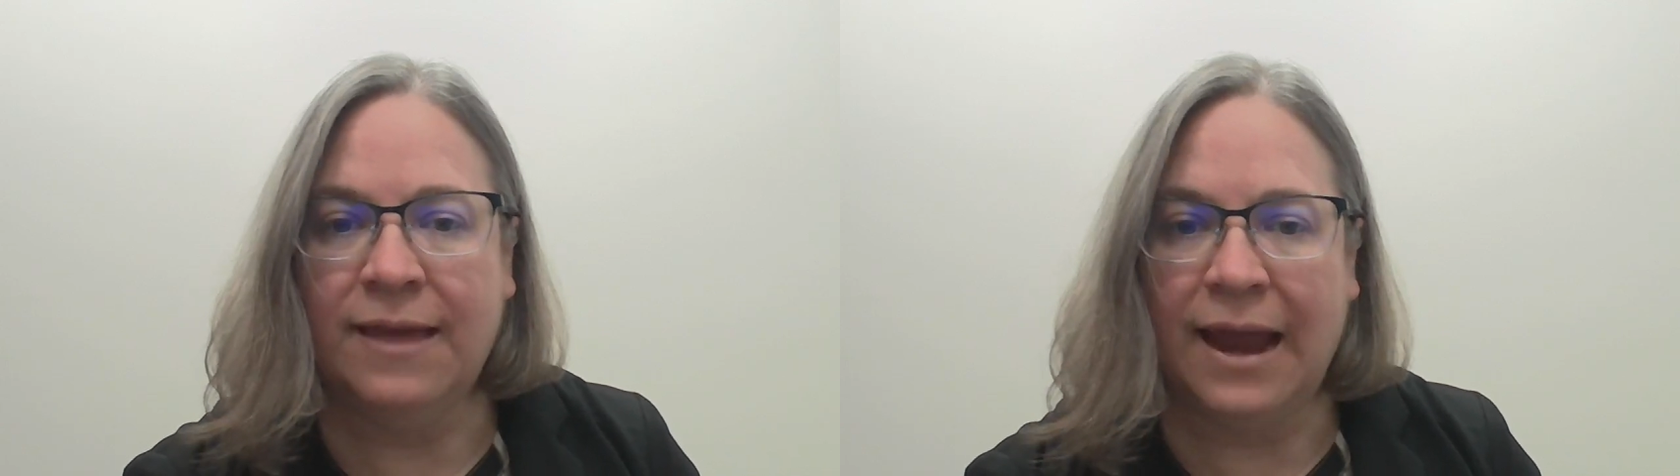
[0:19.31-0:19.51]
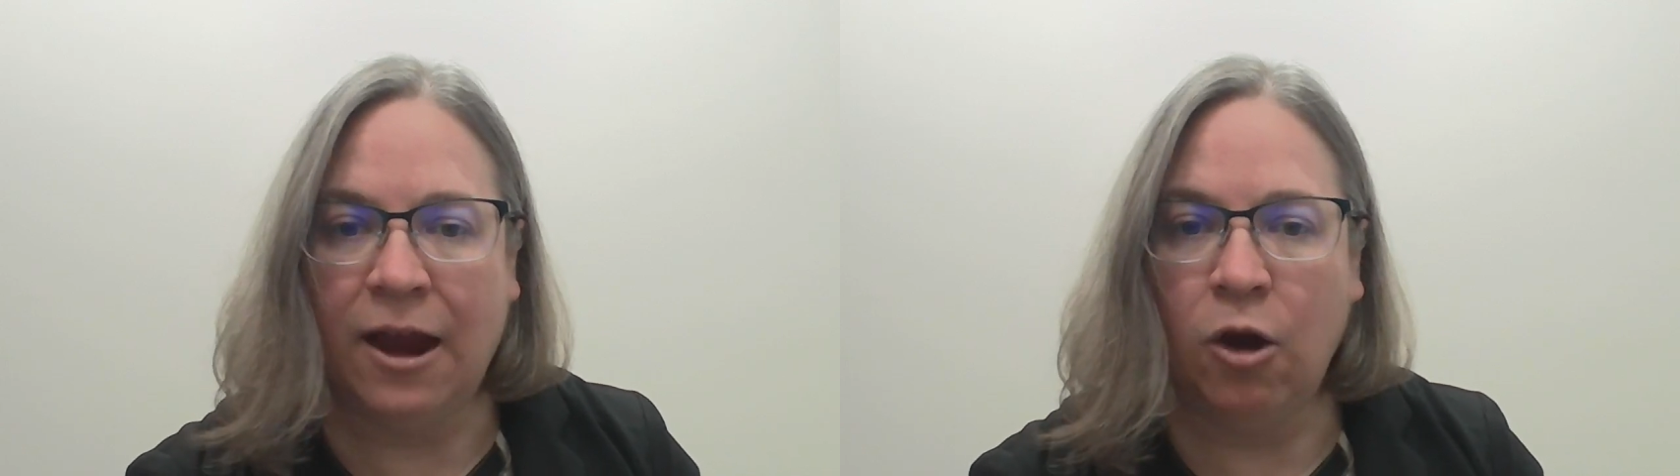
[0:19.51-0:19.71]

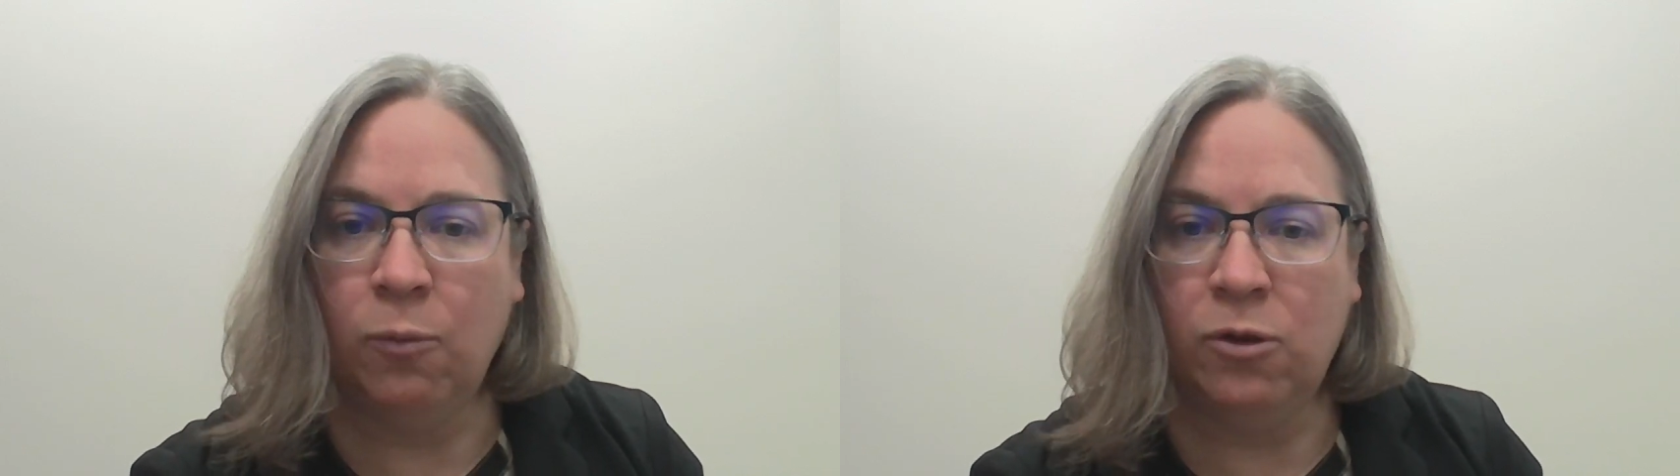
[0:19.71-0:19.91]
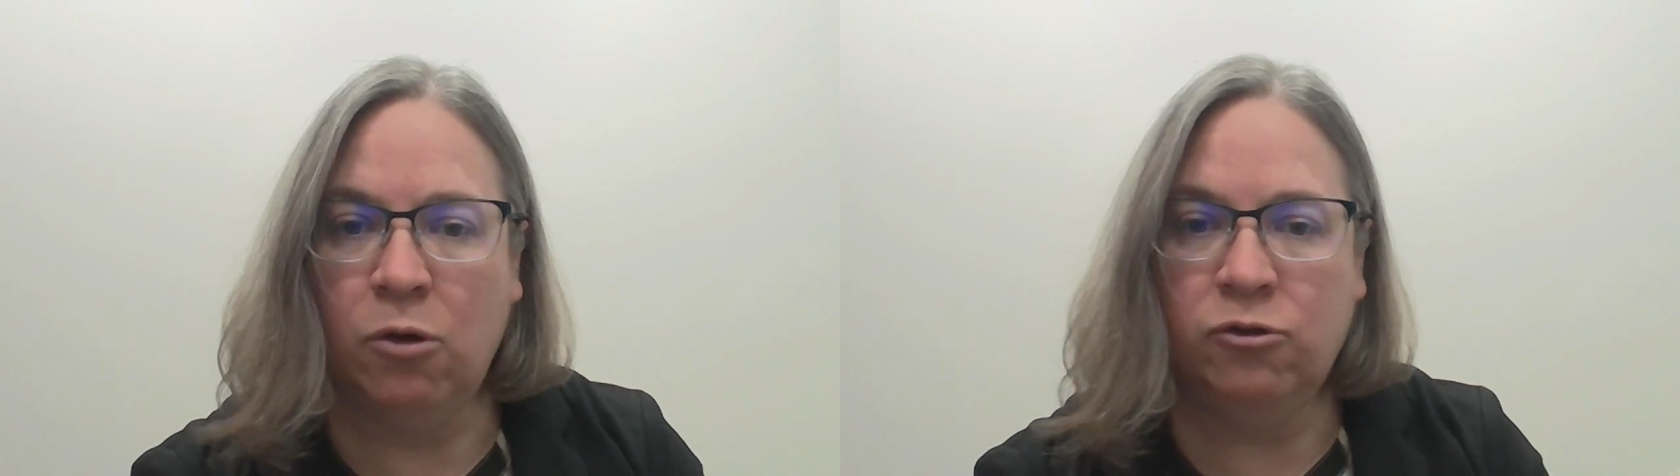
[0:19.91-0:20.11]
that
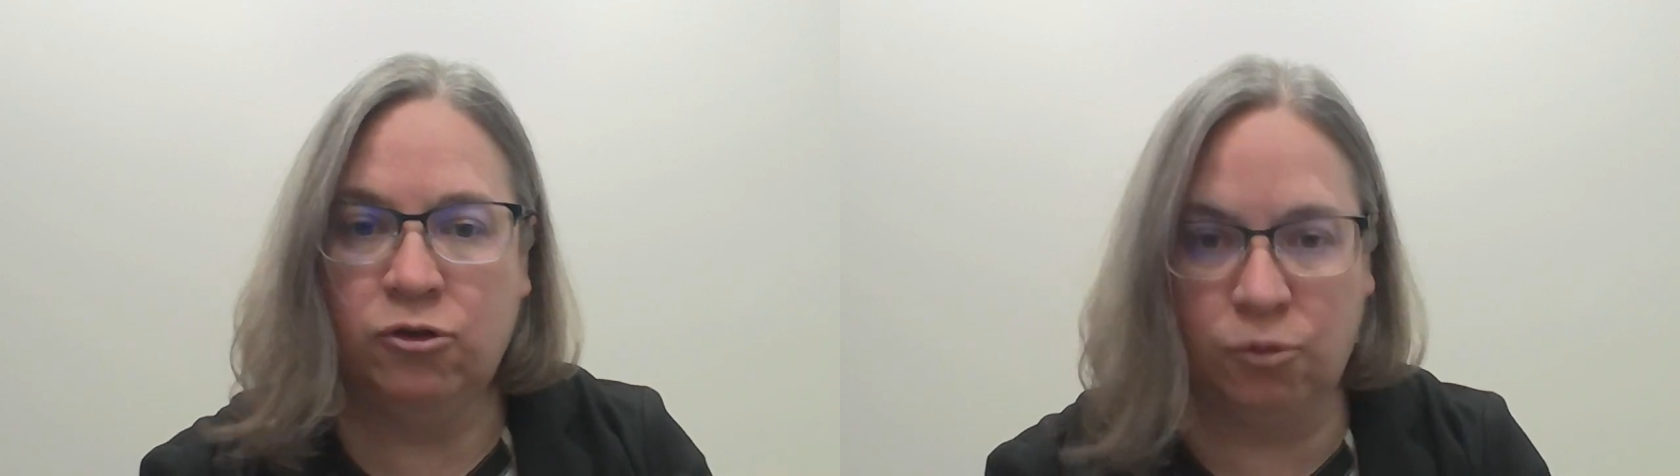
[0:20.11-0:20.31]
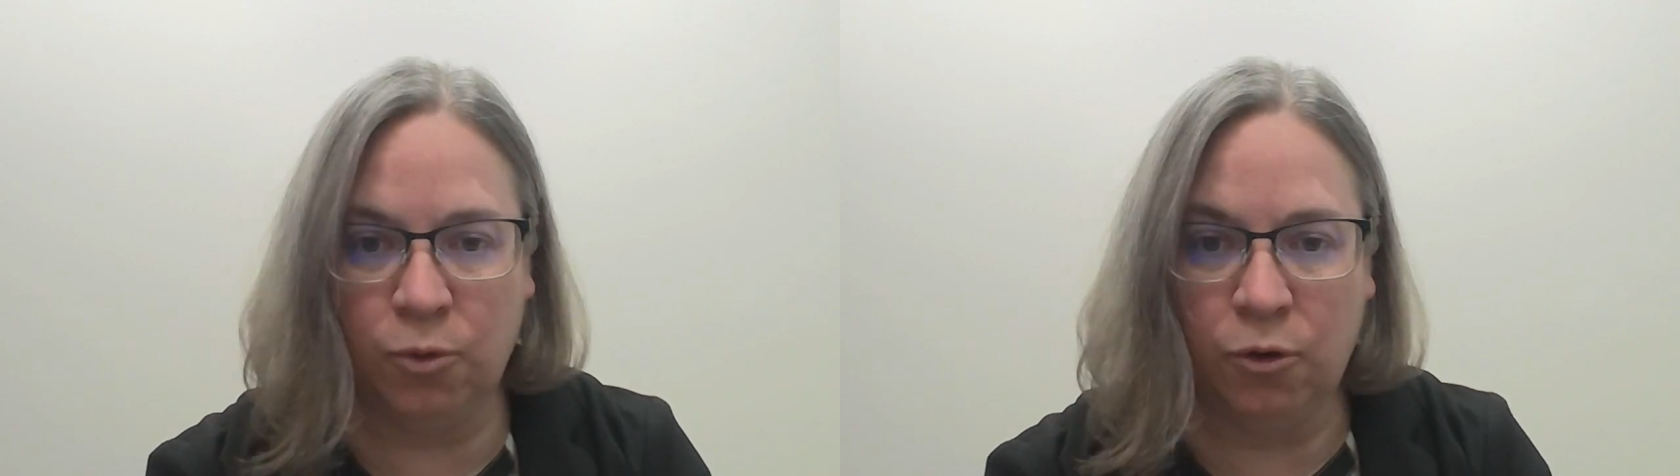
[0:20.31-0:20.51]
air
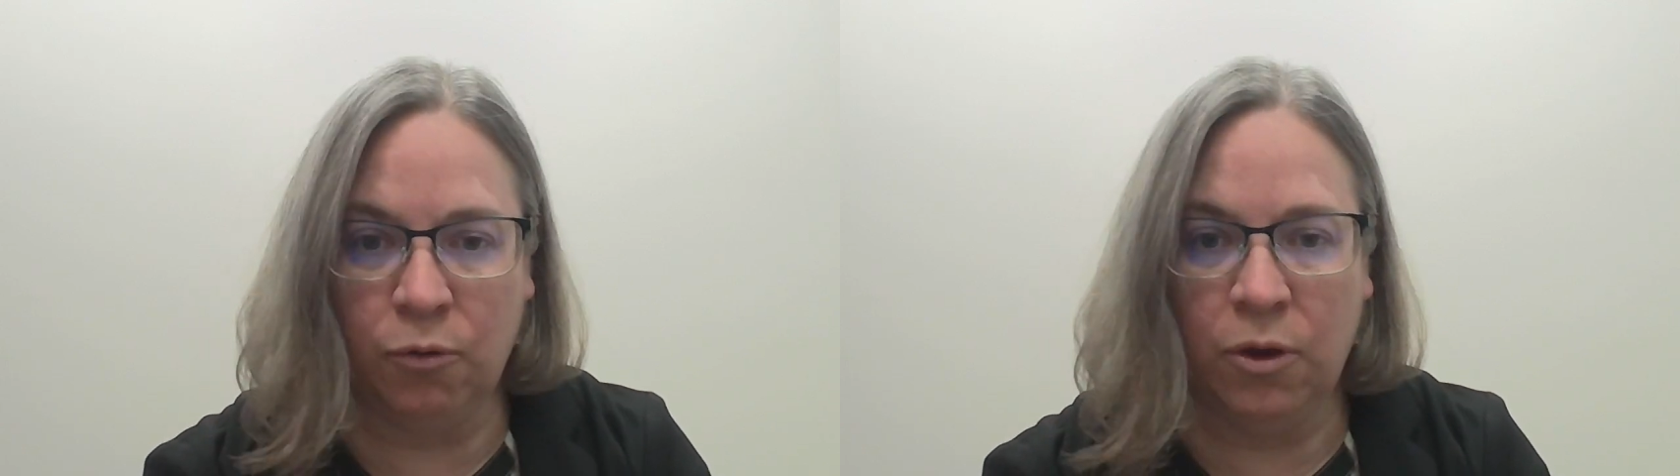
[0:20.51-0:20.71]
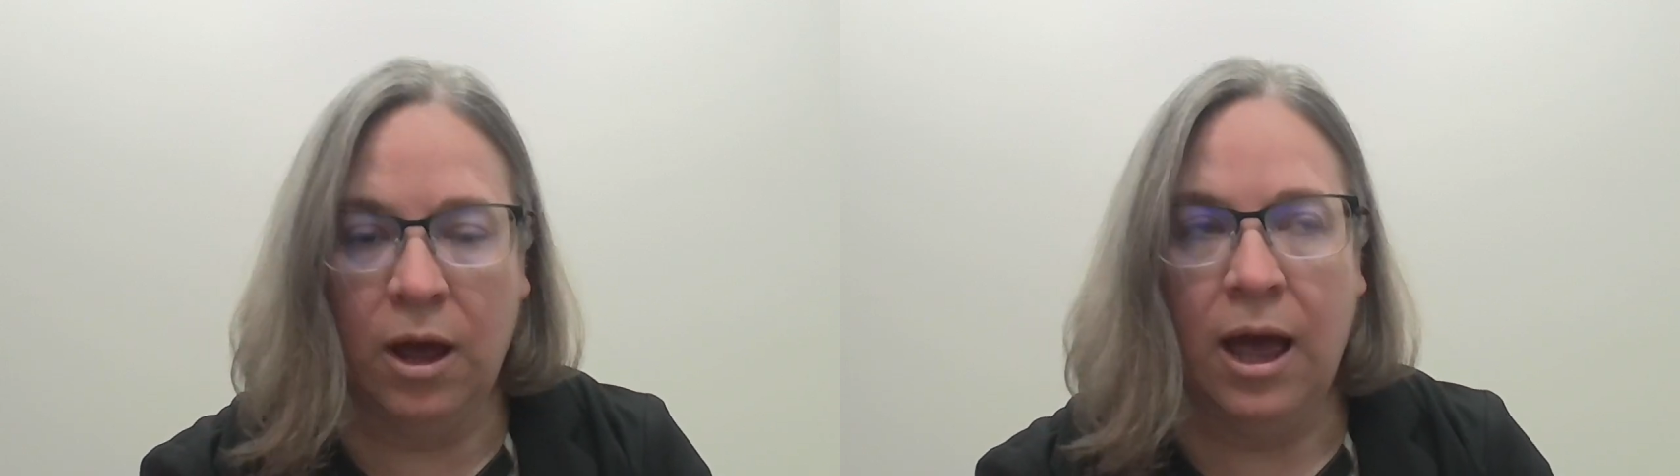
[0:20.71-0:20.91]
blows through.